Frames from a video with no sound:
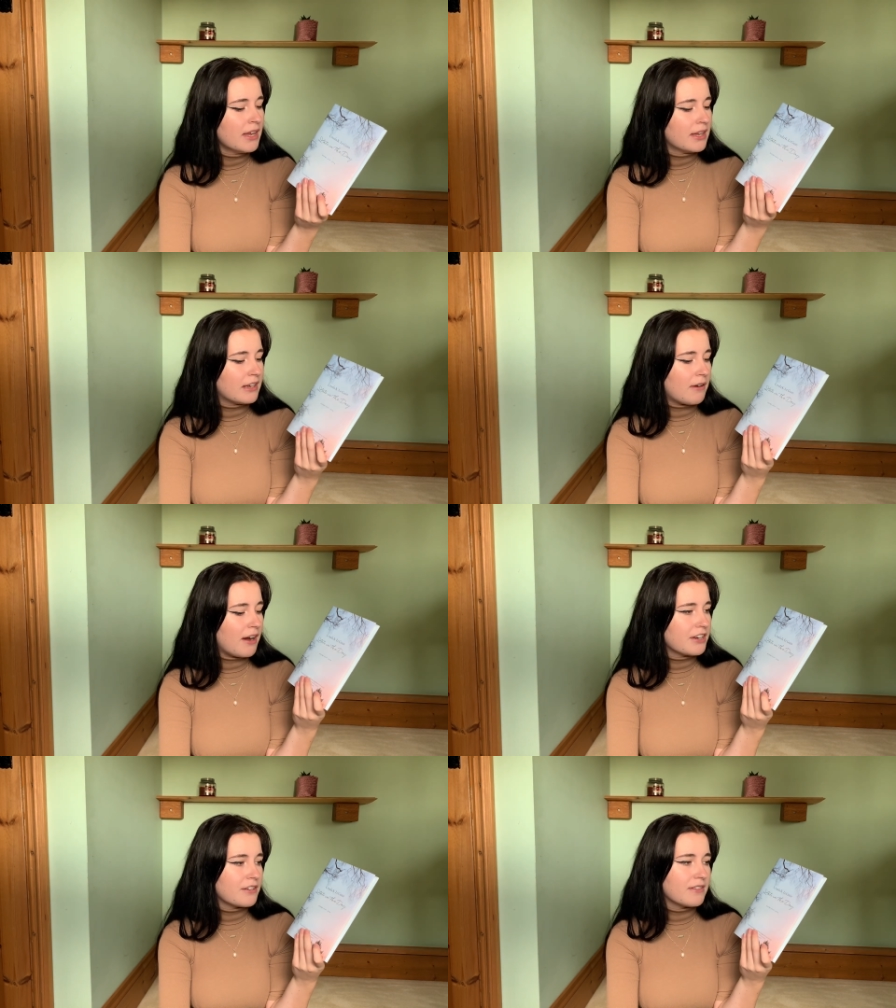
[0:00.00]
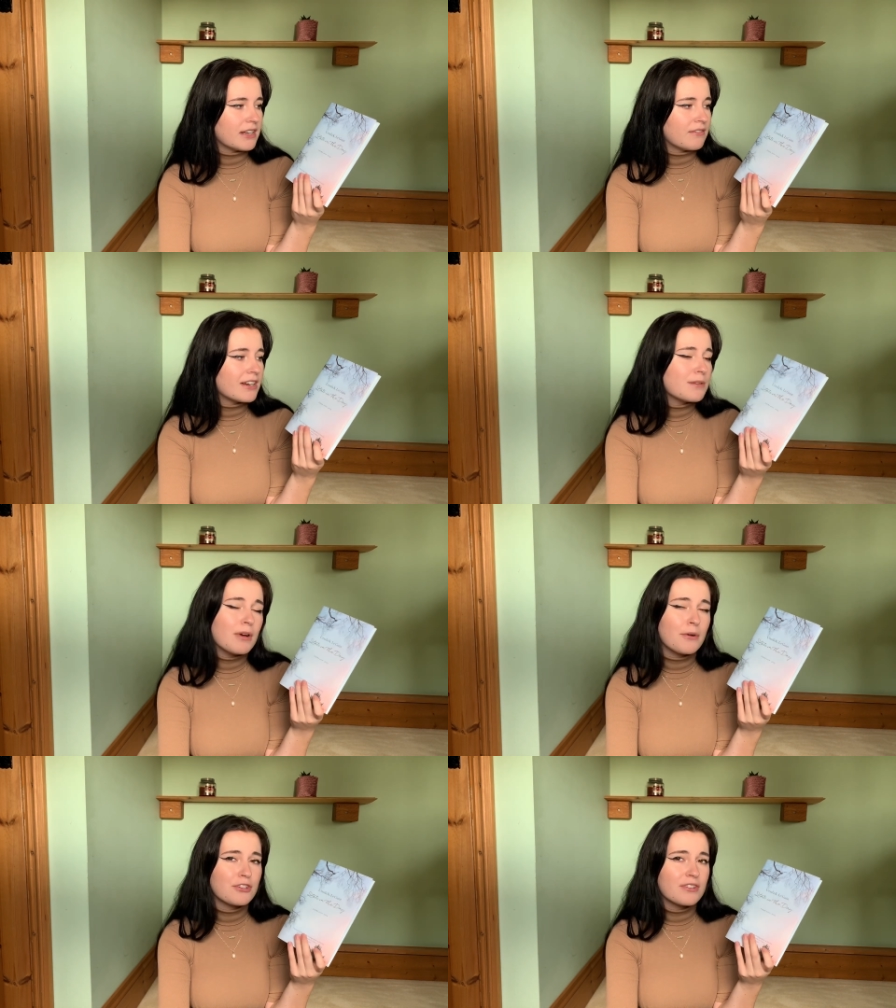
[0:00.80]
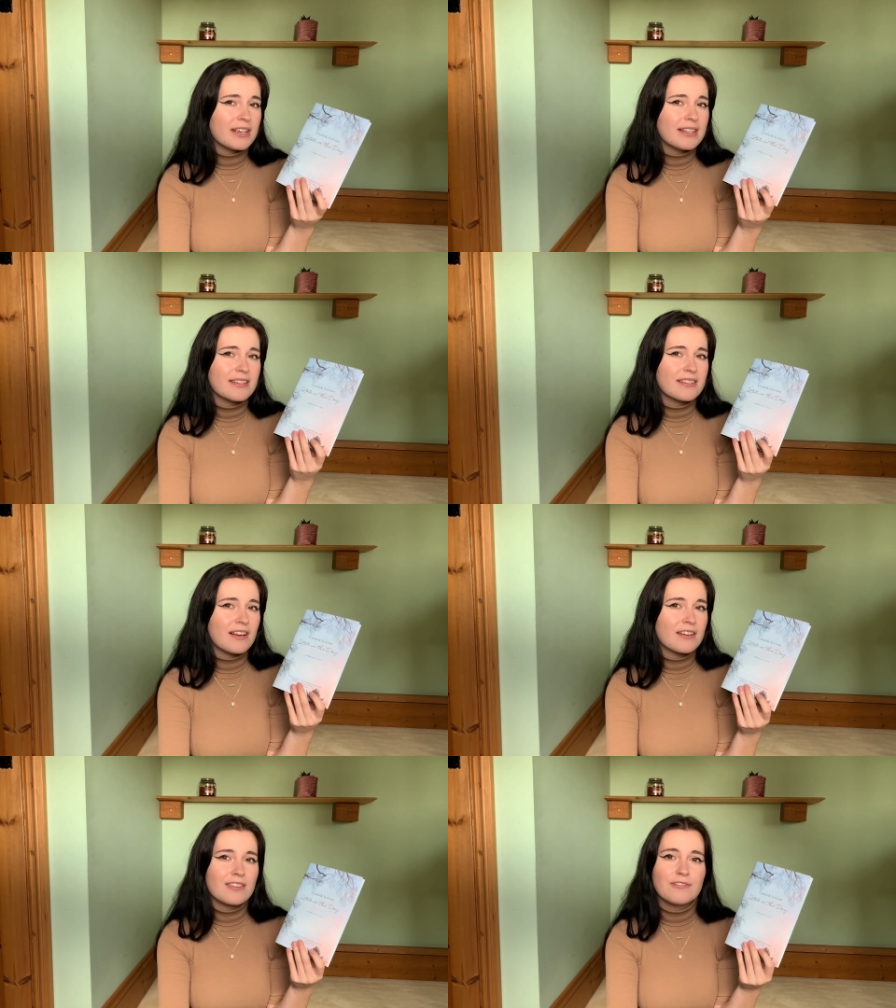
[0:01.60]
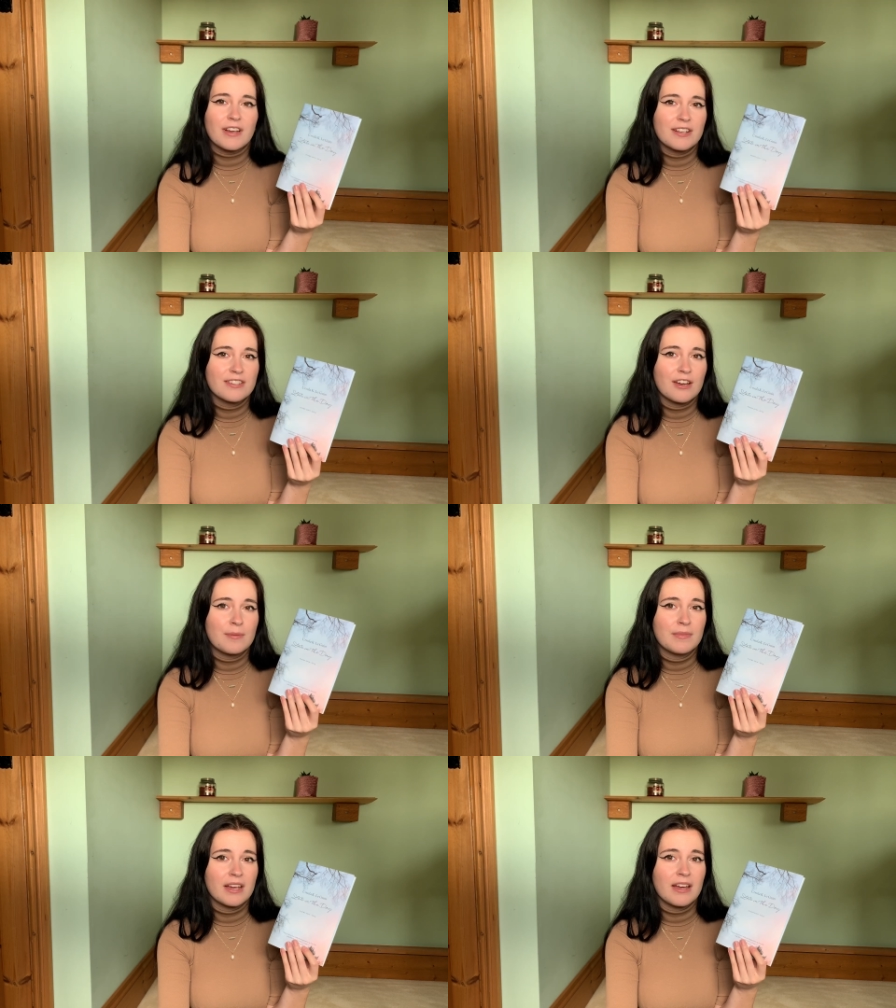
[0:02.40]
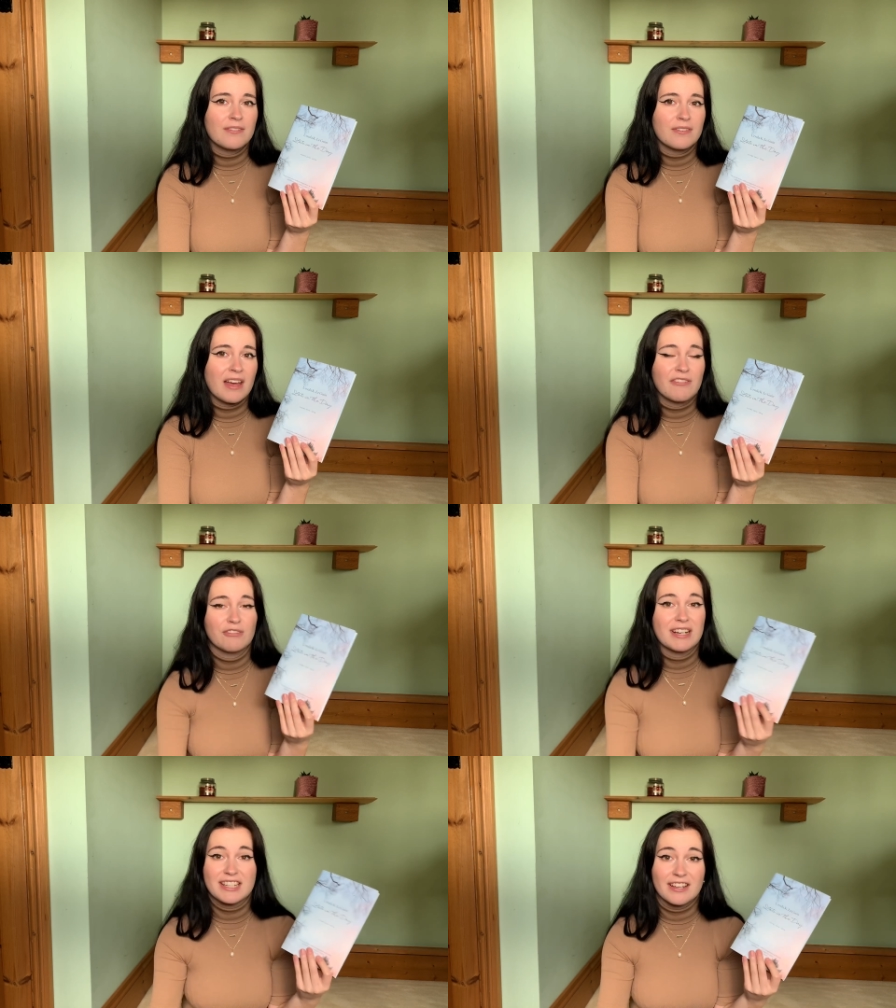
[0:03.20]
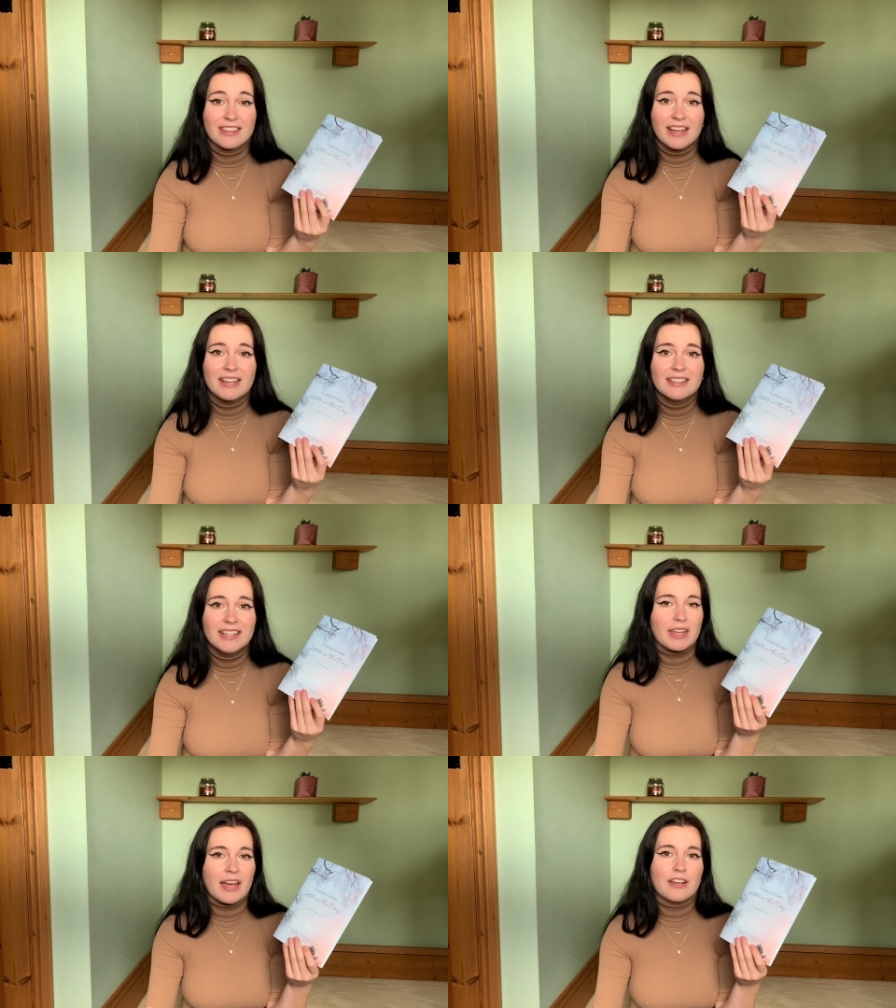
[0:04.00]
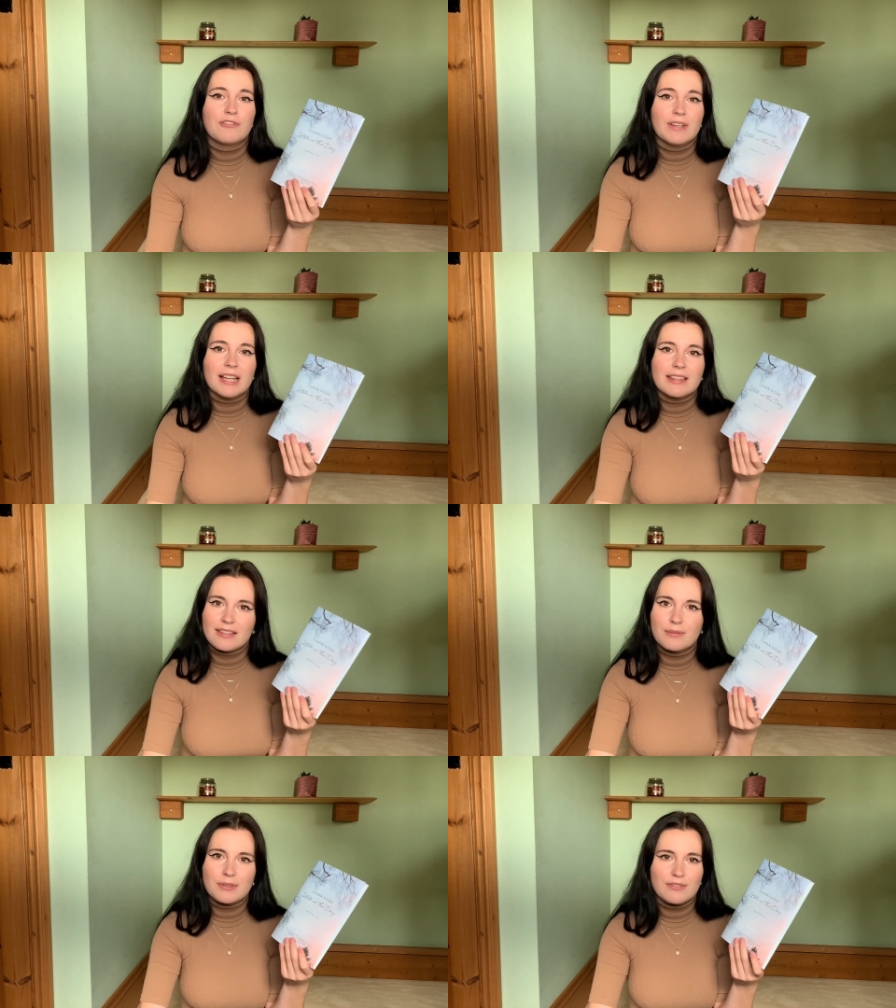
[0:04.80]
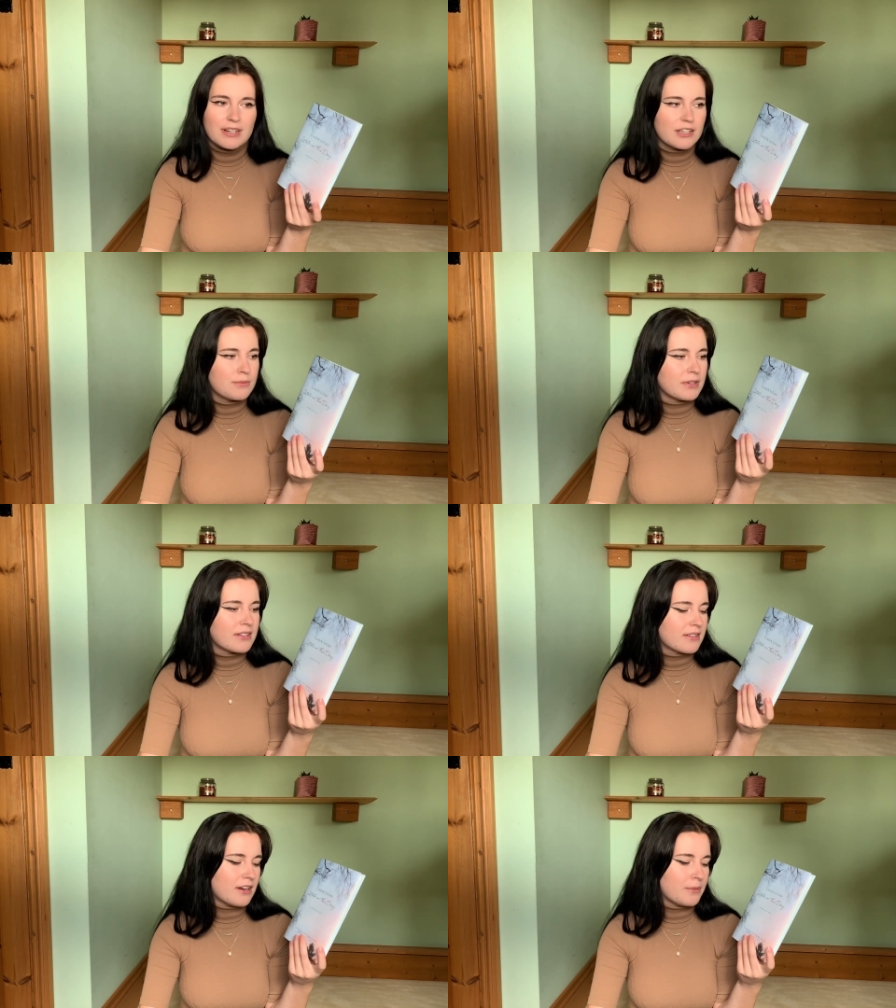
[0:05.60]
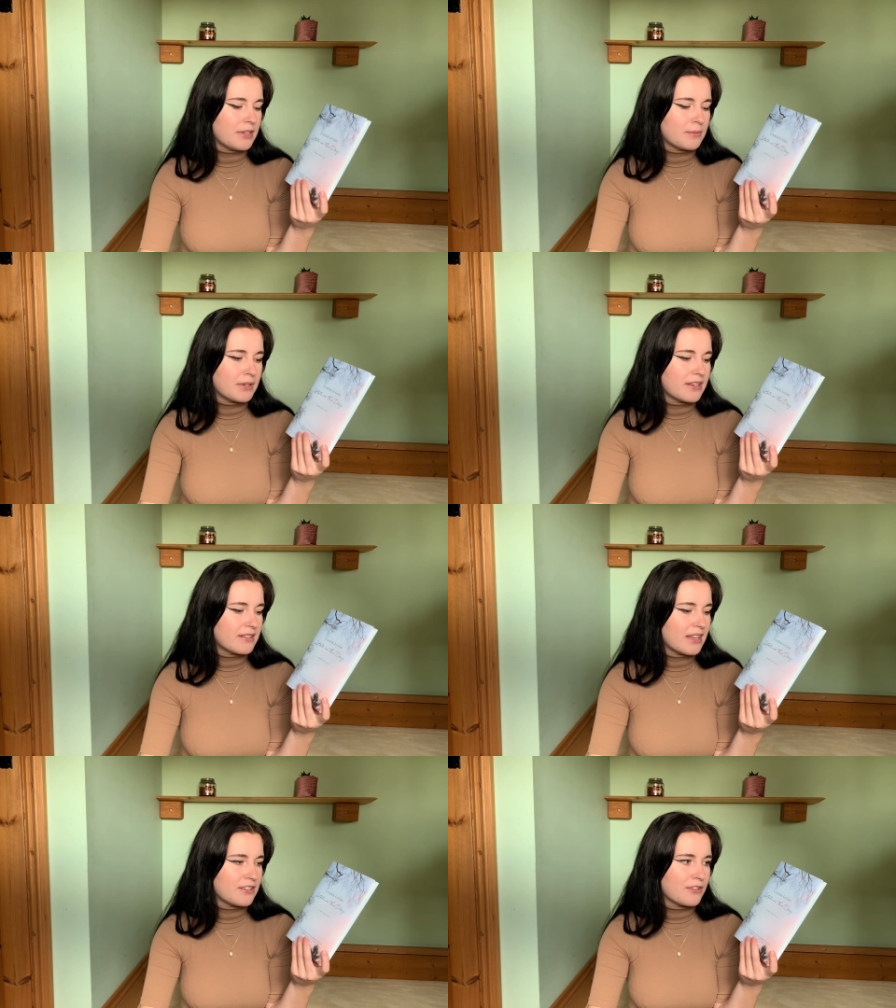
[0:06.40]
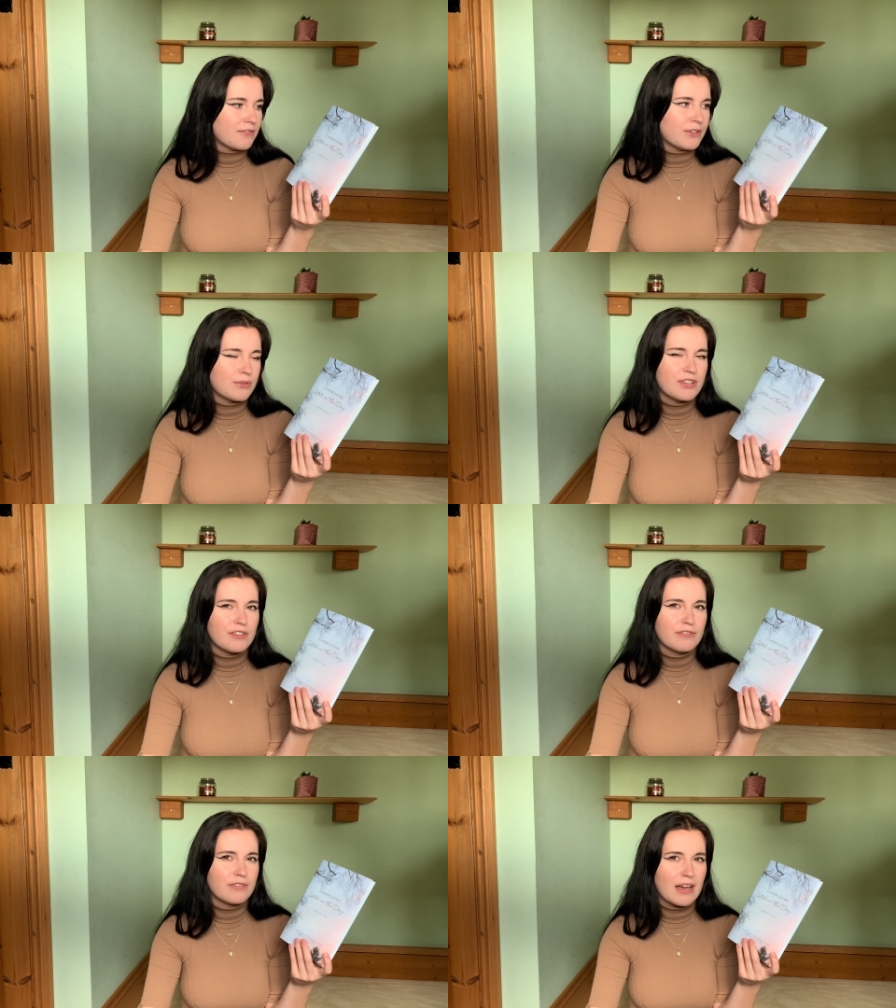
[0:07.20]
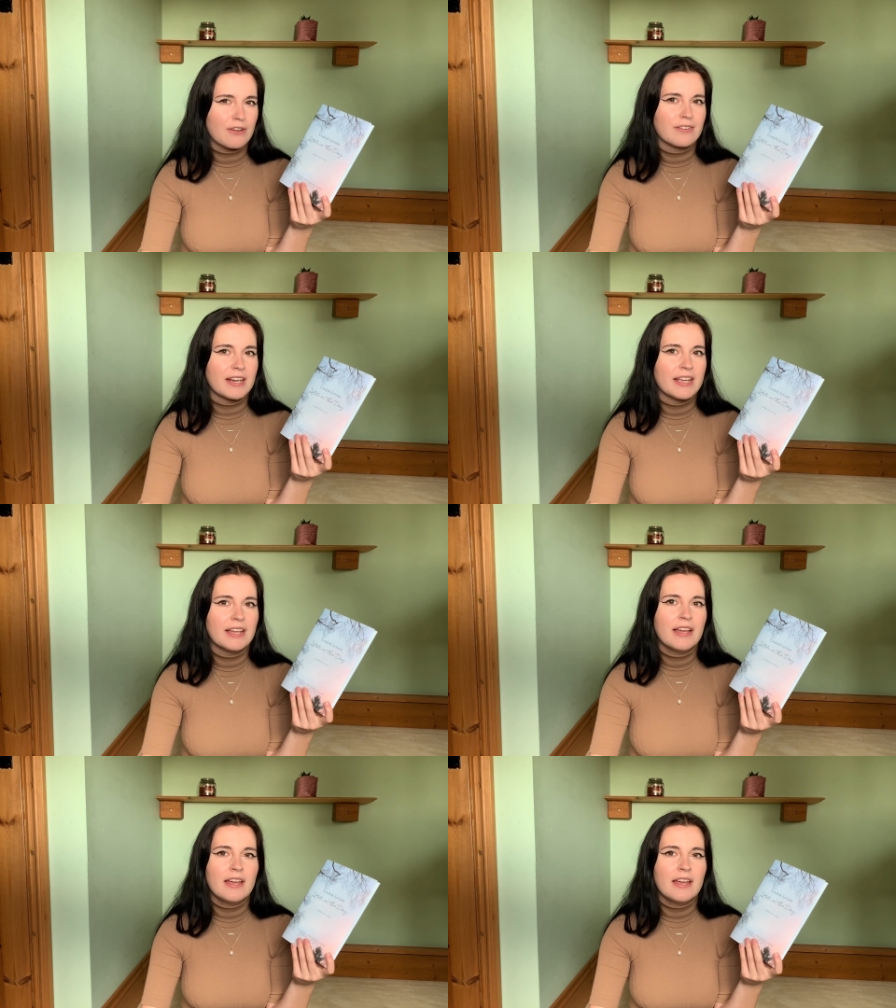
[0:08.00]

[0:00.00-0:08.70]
Now I don't really read poetry, this is kind of the first time that I've ever really done that. And I feel like this was a really good one to start with because they don't feel too flowery.